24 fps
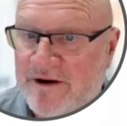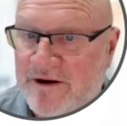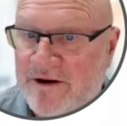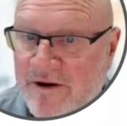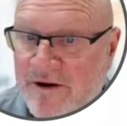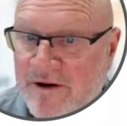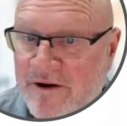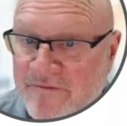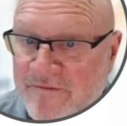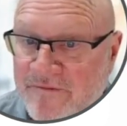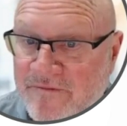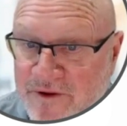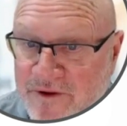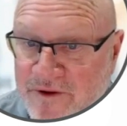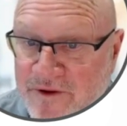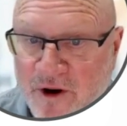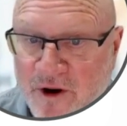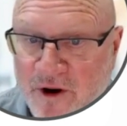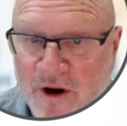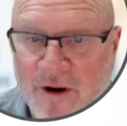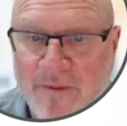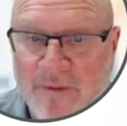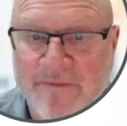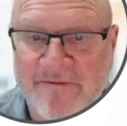of the
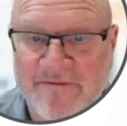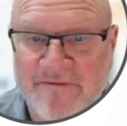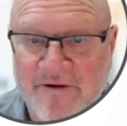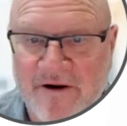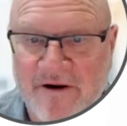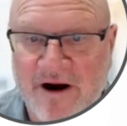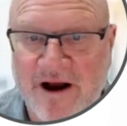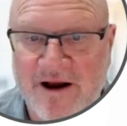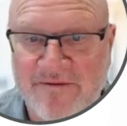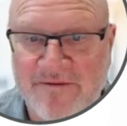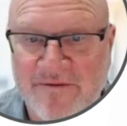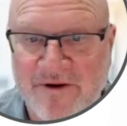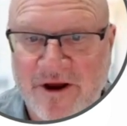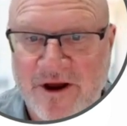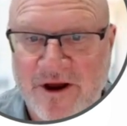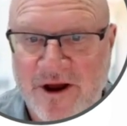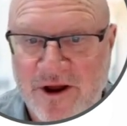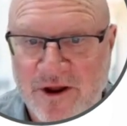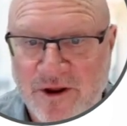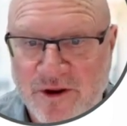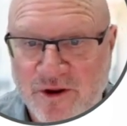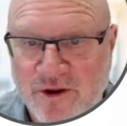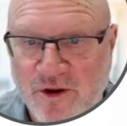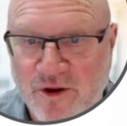top 5
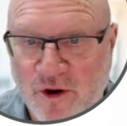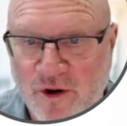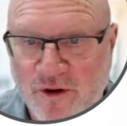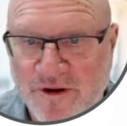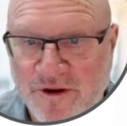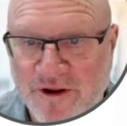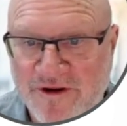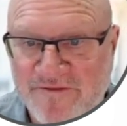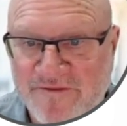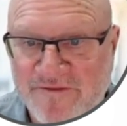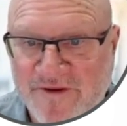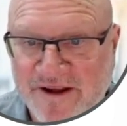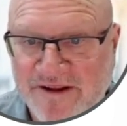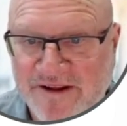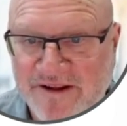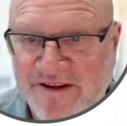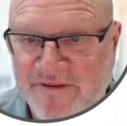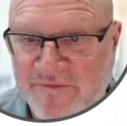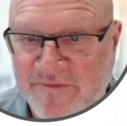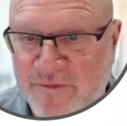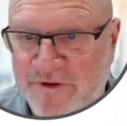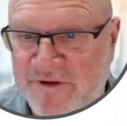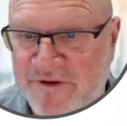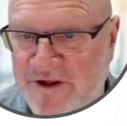
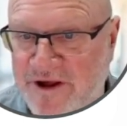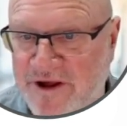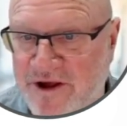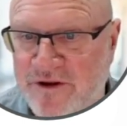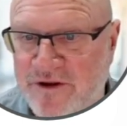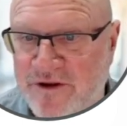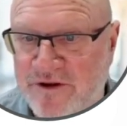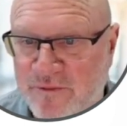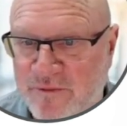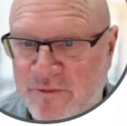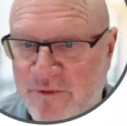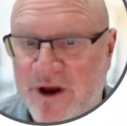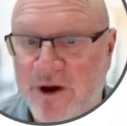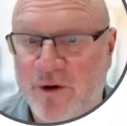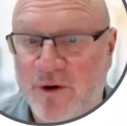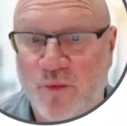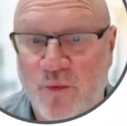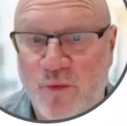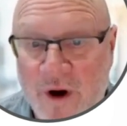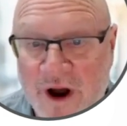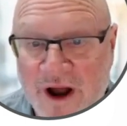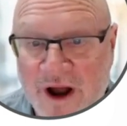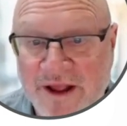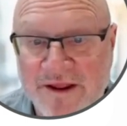non-invasive procedures where
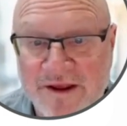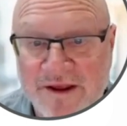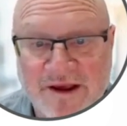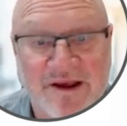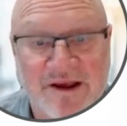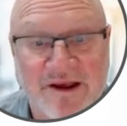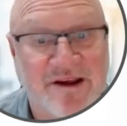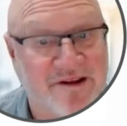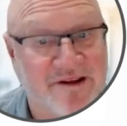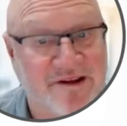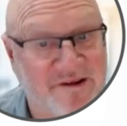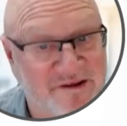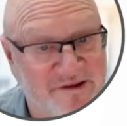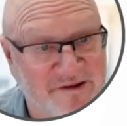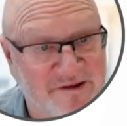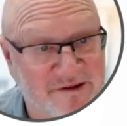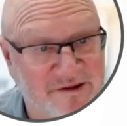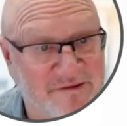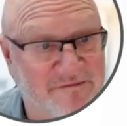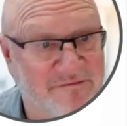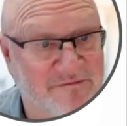1 is